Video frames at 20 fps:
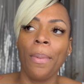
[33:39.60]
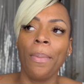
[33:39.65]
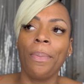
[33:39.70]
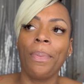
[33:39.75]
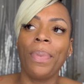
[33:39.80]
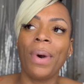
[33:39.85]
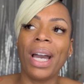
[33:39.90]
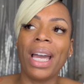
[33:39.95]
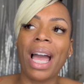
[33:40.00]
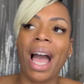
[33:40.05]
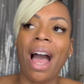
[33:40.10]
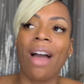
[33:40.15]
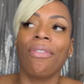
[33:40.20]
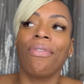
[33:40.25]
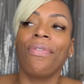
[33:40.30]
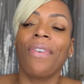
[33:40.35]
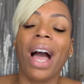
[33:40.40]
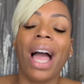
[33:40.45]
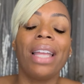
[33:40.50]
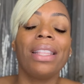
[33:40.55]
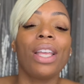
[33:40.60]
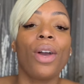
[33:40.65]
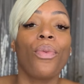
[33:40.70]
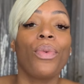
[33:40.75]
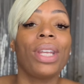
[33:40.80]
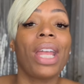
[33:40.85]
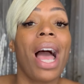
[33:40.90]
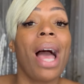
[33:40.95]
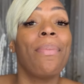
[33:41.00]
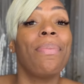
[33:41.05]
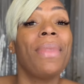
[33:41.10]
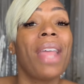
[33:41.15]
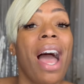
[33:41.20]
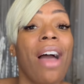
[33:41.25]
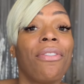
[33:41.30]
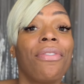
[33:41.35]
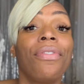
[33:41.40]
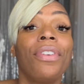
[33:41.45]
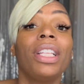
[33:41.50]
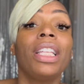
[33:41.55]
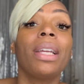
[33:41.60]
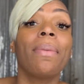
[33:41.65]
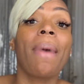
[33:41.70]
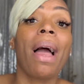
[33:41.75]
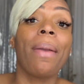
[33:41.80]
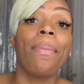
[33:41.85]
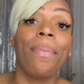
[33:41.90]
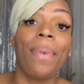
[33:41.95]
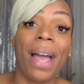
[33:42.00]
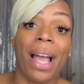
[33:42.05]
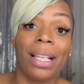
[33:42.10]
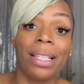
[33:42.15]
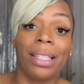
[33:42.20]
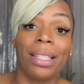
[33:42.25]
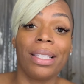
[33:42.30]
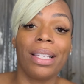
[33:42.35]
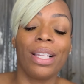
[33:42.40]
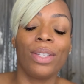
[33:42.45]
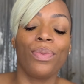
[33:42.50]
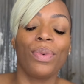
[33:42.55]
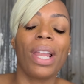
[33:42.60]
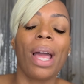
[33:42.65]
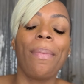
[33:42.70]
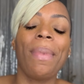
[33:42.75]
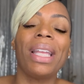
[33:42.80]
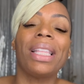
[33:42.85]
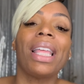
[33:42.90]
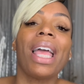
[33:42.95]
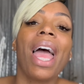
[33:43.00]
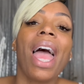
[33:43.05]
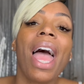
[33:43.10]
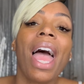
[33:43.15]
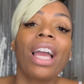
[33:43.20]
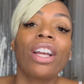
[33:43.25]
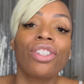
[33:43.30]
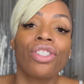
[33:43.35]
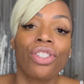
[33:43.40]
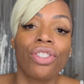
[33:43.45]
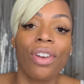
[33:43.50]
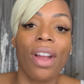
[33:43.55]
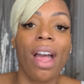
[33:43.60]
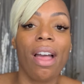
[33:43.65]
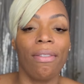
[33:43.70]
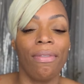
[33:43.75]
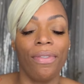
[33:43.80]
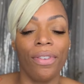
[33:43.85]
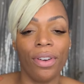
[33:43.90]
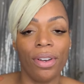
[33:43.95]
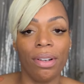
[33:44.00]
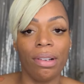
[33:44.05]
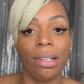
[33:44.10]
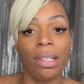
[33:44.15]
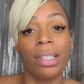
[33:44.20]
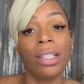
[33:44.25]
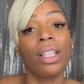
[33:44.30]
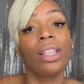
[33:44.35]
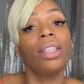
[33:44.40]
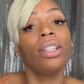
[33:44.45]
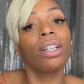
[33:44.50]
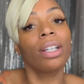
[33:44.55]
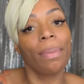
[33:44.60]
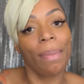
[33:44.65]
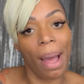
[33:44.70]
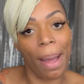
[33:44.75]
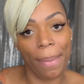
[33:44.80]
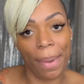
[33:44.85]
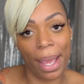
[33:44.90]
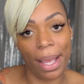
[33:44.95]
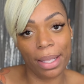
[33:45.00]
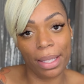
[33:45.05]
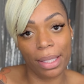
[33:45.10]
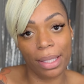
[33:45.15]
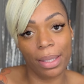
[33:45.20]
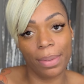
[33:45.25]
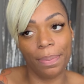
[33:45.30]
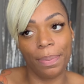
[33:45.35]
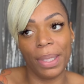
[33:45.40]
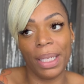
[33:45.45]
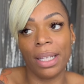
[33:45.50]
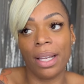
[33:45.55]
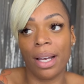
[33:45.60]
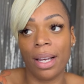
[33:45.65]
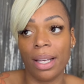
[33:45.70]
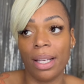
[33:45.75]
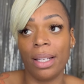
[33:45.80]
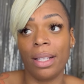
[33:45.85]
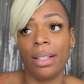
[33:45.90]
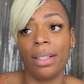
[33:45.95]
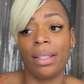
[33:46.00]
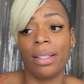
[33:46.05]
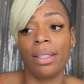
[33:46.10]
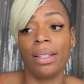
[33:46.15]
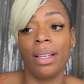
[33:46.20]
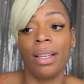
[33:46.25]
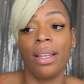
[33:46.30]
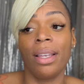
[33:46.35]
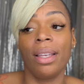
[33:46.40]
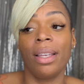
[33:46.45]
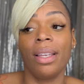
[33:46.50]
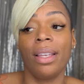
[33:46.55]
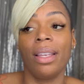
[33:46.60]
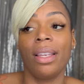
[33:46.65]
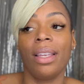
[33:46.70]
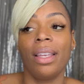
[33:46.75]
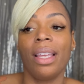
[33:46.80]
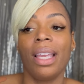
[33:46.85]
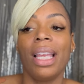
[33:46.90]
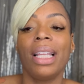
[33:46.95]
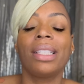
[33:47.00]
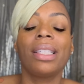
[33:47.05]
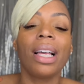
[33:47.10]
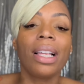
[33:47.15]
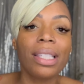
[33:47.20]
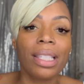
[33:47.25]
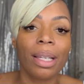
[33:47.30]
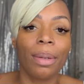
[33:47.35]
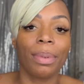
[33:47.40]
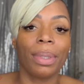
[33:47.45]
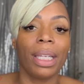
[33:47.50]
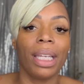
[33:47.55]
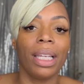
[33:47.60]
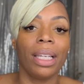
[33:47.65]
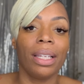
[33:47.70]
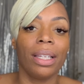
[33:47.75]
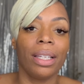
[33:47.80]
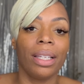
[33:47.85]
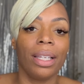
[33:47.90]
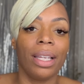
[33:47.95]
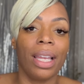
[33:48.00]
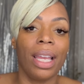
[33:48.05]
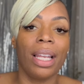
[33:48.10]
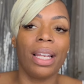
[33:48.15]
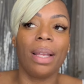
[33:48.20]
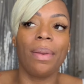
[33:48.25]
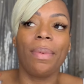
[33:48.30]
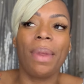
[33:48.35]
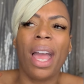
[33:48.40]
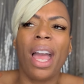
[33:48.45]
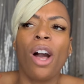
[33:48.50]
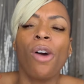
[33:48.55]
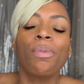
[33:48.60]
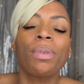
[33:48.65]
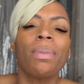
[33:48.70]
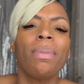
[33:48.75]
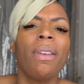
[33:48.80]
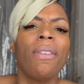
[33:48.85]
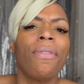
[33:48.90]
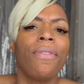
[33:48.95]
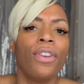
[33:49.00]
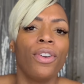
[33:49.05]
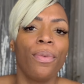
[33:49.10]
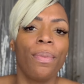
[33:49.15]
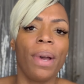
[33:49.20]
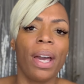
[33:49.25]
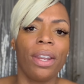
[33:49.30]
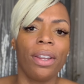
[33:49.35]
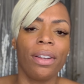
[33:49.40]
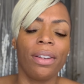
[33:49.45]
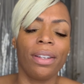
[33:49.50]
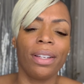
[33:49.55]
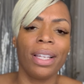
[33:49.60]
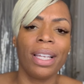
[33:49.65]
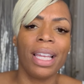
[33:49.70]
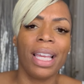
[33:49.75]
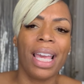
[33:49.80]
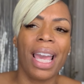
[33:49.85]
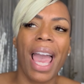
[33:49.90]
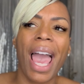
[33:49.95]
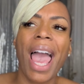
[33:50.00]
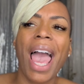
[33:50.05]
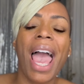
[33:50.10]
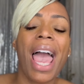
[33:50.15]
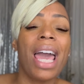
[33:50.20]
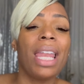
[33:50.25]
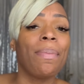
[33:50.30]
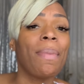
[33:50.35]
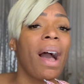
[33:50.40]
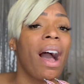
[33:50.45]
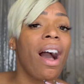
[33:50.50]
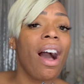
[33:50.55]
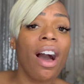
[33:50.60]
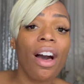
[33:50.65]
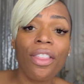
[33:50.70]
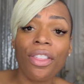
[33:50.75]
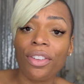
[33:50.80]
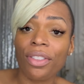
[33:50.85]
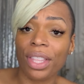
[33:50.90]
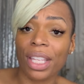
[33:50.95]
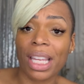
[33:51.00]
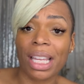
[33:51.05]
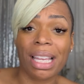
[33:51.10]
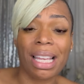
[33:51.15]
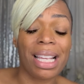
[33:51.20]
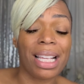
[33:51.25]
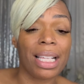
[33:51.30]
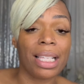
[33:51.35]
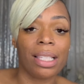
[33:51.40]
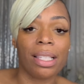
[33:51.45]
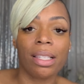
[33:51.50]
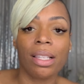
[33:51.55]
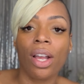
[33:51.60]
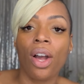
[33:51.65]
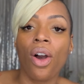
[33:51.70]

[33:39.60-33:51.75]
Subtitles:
but I find that when I'm not feeling my best is when I make the extra effort to look my best, because it does something and it helps me feel better. And my other thing is